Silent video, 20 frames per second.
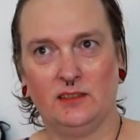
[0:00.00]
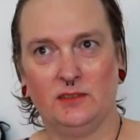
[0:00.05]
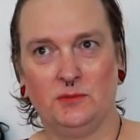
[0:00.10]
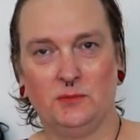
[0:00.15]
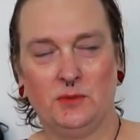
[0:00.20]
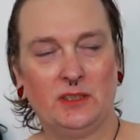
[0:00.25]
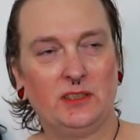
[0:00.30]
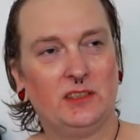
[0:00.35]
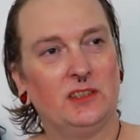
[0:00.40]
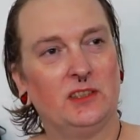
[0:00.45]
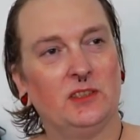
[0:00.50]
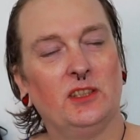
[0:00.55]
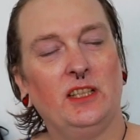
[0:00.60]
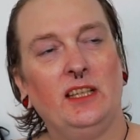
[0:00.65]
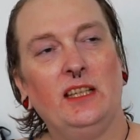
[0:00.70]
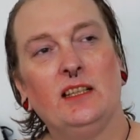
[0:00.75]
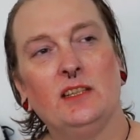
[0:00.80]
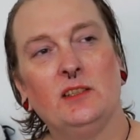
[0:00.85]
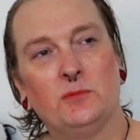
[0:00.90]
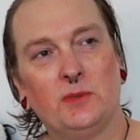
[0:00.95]
what the
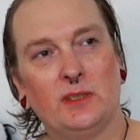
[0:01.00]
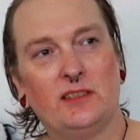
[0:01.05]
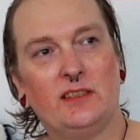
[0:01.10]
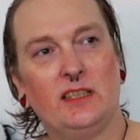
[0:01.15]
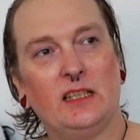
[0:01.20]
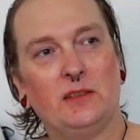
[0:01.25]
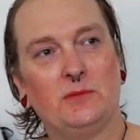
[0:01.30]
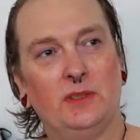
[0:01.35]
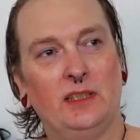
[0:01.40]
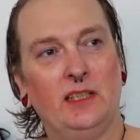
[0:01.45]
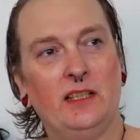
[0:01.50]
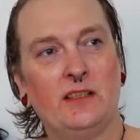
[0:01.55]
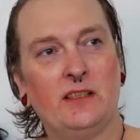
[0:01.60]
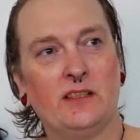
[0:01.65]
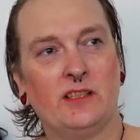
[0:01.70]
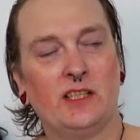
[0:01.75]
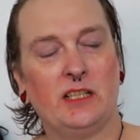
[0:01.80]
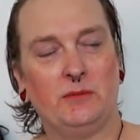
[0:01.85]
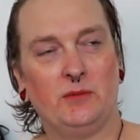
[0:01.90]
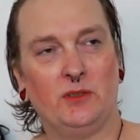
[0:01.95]
hell was that
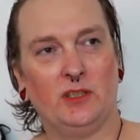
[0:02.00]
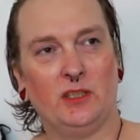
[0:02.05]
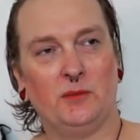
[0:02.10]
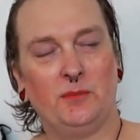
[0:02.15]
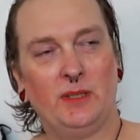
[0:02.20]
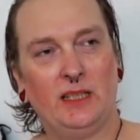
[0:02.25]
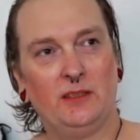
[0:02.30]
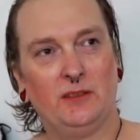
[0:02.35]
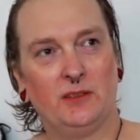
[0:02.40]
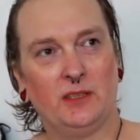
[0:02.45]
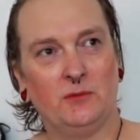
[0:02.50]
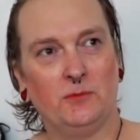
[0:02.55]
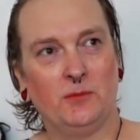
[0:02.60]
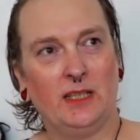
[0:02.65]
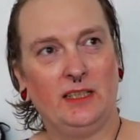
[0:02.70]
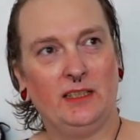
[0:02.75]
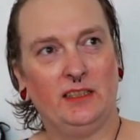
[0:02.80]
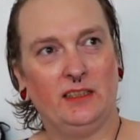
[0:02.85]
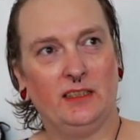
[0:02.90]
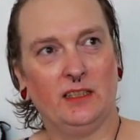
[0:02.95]
relationship all about and
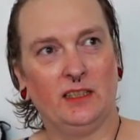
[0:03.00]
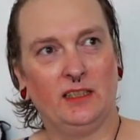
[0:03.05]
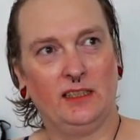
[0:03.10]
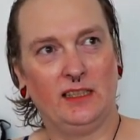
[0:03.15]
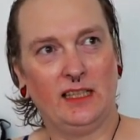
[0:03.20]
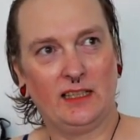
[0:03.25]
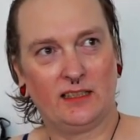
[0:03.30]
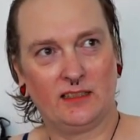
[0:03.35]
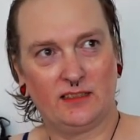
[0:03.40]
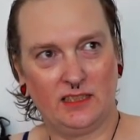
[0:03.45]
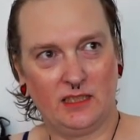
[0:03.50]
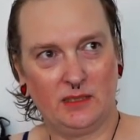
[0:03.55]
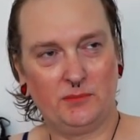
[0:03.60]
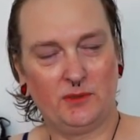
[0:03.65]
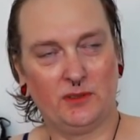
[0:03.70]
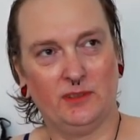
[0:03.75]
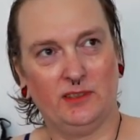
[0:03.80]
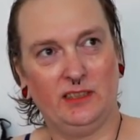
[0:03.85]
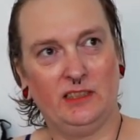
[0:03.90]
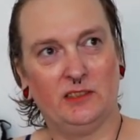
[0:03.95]
why did I accept
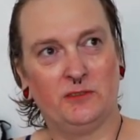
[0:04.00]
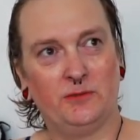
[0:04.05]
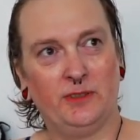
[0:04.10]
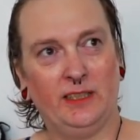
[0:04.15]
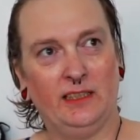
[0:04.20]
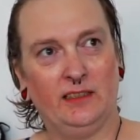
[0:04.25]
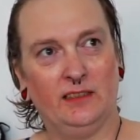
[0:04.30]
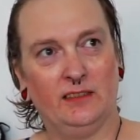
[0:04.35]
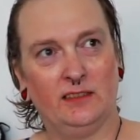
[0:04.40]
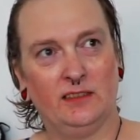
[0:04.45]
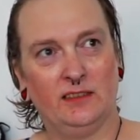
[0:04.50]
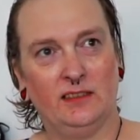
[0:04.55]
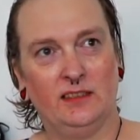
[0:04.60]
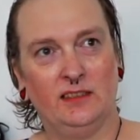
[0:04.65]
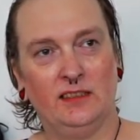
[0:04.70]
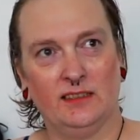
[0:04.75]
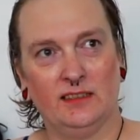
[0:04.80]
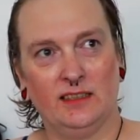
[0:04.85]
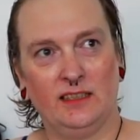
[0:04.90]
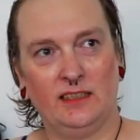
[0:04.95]
all these things?
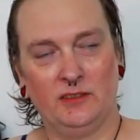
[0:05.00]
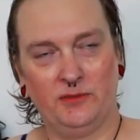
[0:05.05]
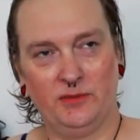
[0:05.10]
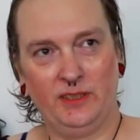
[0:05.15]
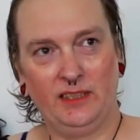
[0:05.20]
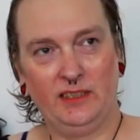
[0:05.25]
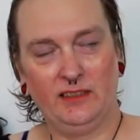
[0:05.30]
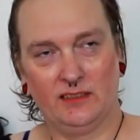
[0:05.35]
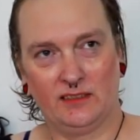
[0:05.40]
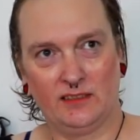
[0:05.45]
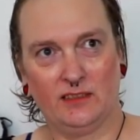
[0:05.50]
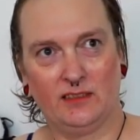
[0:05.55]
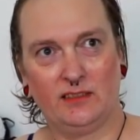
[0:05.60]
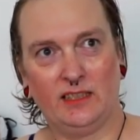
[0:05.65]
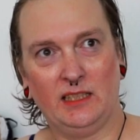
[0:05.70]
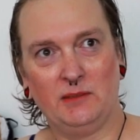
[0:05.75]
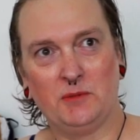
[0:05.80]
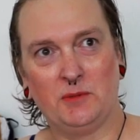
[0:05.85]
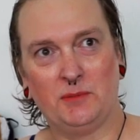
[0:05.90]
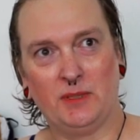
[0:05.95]
And I think it's the
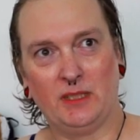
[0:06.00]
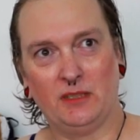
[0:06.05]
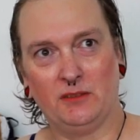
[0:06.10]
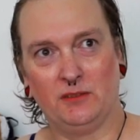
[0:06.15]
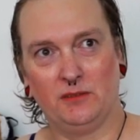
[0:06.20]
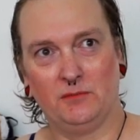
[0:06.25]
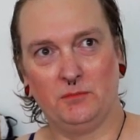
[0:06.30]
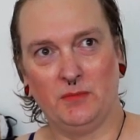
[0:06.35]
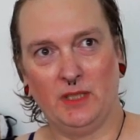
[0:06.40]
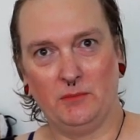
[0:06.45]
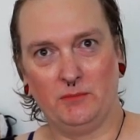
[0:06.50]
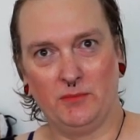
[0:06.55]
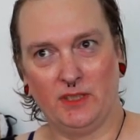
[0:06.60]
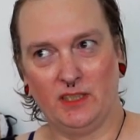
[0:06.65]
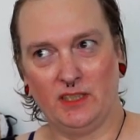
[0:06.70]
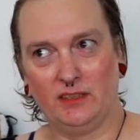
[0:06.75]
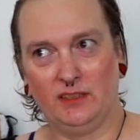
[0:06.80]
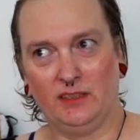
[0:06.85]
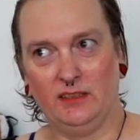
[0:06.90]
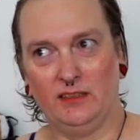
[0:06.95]
same about my
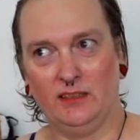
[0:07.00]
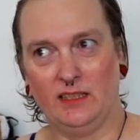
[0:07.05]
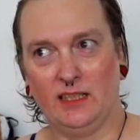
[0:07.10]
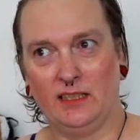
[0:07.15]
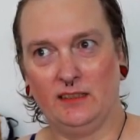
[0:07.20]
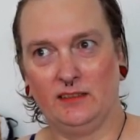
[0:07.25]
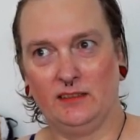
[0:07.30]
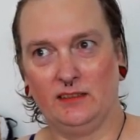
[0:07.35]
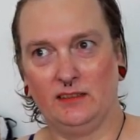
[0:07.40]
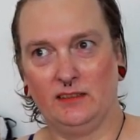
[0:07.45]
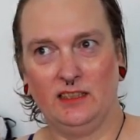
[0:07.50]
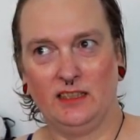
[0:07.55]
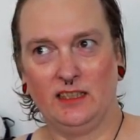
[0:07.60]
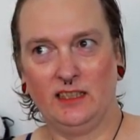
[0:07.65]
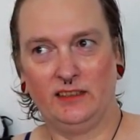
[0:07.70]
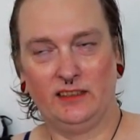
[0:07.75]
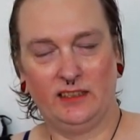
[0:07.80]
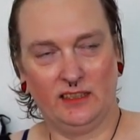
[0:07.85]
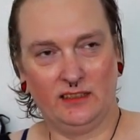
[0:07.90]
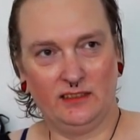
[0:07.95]
body that
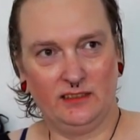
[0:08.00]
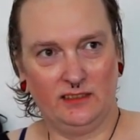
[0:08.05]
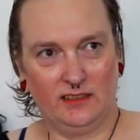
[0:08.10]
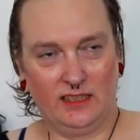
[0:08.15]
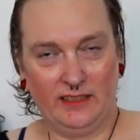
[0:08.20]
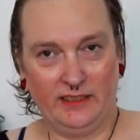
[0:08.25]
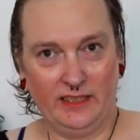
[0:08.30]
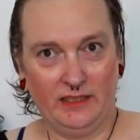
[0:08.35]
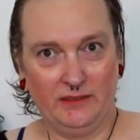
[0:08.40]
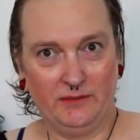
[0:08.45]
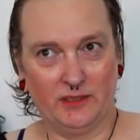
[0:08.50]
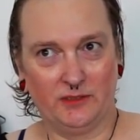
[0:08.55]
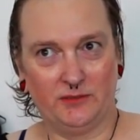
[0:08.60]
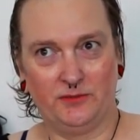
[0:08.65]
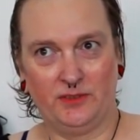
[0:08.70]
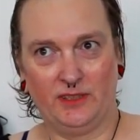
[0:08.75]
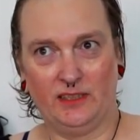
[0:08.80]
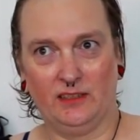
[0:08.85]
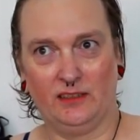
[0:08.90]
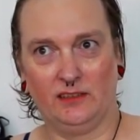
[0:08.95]
I didn't, I never
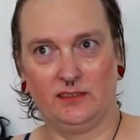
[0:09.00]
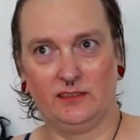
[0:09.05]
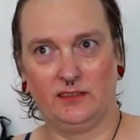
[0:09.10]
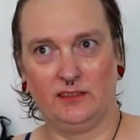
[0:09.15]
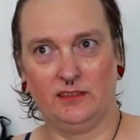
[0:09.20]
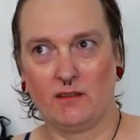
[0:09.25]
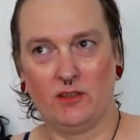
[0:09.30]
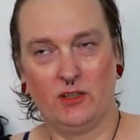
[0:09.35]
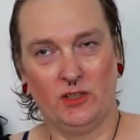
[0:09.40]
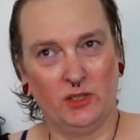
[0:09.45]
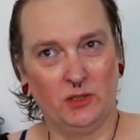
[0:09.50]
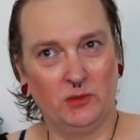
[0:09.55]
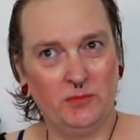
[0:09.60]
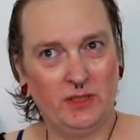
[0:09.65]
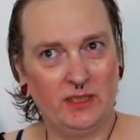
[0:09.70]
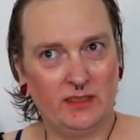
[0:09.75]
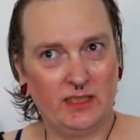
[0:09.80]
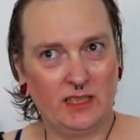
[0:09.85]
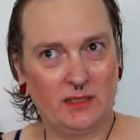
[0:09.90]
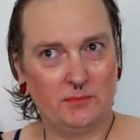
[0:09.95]
felt home
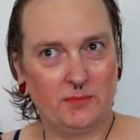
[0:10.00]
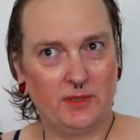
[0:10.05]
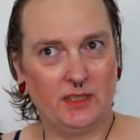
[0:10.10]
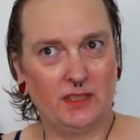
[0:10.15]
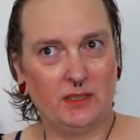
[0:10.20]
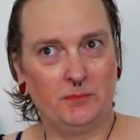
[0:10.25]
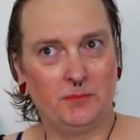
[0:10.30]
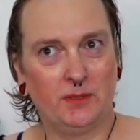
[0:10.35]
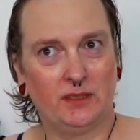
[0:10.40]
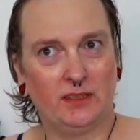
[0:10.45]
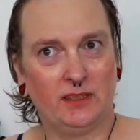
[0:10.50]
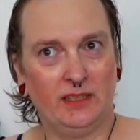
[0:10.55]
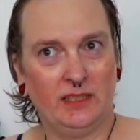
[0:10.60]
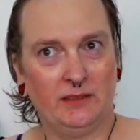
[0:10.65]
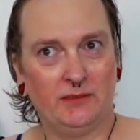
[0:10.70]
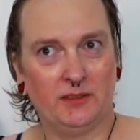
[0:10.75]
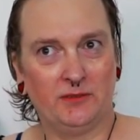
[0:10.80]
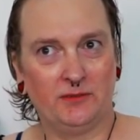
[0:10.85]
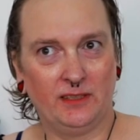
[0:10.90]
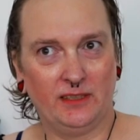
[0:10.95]
in that body, but I
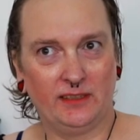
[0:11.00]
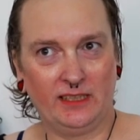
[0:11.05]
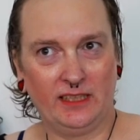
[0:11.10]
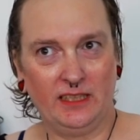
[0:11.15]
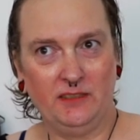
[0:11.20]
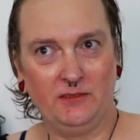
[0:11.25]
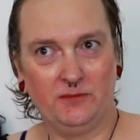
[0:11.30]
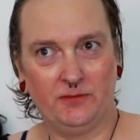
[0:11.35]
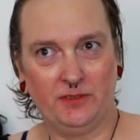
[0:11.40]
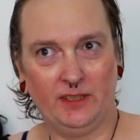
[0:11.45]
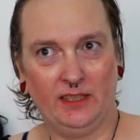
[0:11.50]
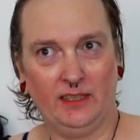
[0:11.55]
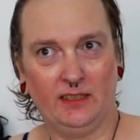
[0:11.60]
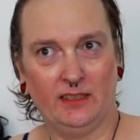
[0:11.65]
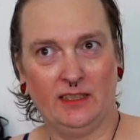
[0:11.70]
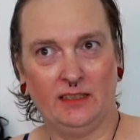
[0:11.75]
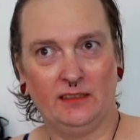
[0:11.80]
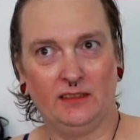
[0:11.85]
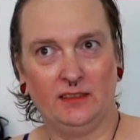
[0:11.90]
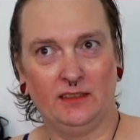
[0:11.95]
never felt anything,
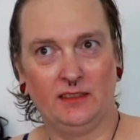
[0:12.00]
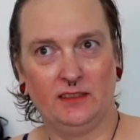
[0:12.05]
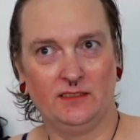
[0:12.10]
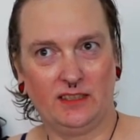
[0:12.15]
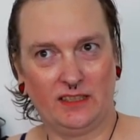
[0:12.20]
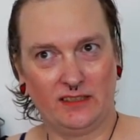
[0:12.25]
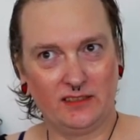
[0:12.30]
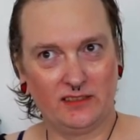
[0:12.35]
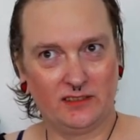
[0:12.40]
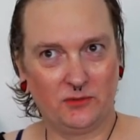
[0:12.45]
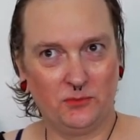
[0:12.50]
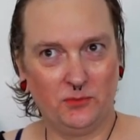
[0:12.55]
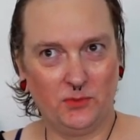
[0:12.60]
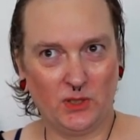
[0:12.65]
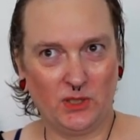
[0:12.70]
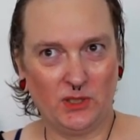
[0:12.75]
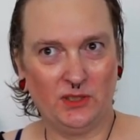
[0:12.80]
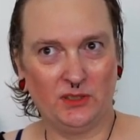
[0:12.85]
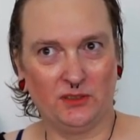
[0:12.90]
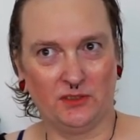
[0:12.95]
and that is
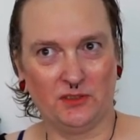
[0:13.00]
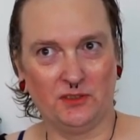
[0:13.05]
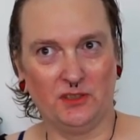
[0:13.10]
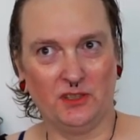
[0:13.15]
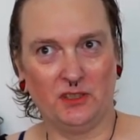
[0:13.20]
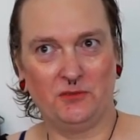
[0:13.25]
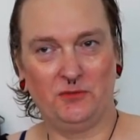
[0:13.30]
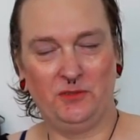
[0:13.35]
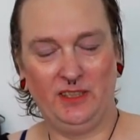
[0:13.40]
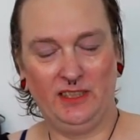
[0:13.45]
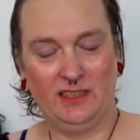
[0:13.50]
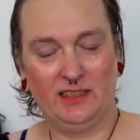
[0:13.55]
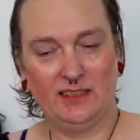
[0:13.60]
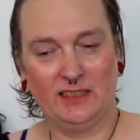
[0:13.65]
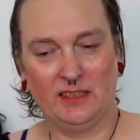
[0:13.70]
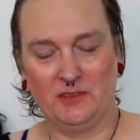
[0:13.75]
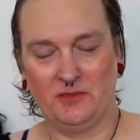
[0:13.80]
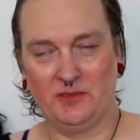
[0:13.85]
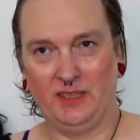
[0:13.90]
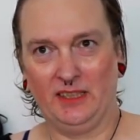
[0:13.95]
wrong to not feel
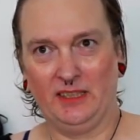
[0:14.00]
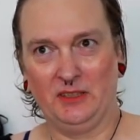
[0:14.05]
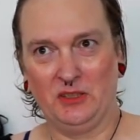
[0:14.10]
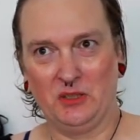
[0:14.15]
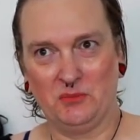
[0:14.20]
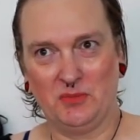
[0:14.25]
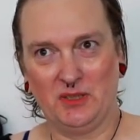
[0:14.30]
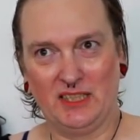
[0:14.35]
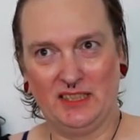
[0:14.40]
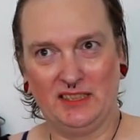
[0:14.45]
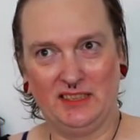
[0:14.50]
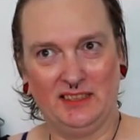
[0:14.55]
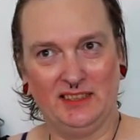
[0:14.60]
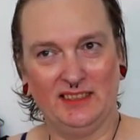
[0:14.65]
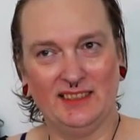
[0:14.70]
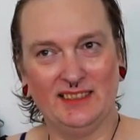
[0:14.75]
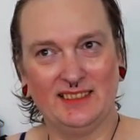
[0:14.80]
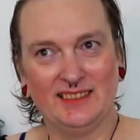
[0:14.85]
anything in your body.